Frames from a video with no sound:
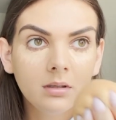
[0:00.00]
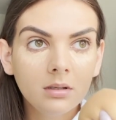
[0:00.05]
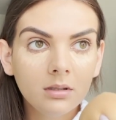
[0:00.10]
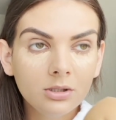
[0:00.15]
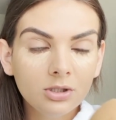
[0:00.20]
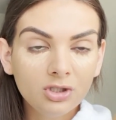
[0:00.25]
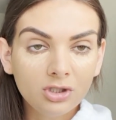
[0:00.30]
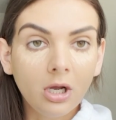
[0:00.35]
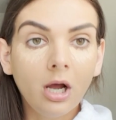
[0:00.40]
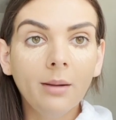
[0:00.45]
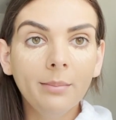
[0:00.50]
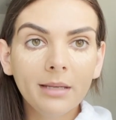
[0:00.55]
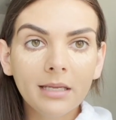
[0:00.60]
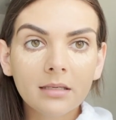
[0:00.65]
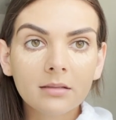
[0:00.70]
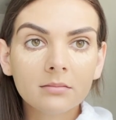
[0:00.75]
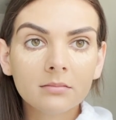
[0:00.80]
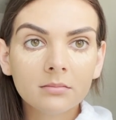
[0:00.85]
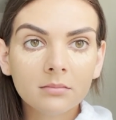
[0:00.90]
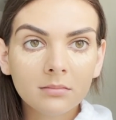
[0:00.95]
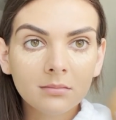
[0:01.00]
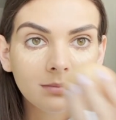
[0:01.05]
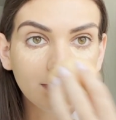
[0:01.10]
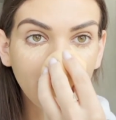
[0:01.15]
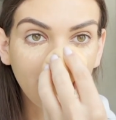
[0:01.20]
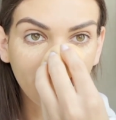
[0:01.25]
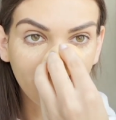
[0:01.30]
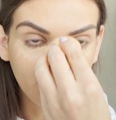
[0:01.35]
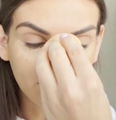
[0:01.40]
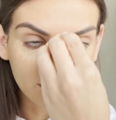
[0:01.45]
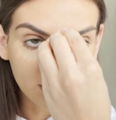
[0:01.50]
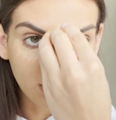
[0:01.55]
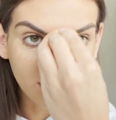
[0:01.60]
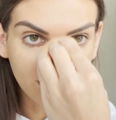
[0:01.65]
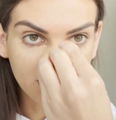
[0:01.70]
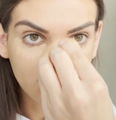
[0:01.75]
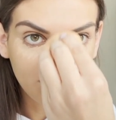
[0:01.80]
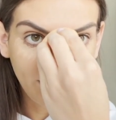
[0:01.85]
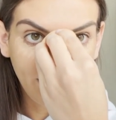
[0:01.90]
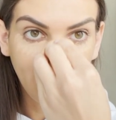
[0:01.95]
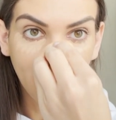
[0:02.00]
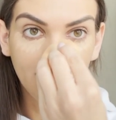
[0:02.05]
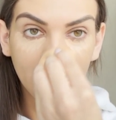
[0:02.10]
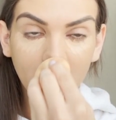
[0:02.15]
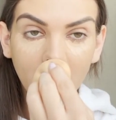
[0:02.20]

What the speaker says: sobbing from so much pain.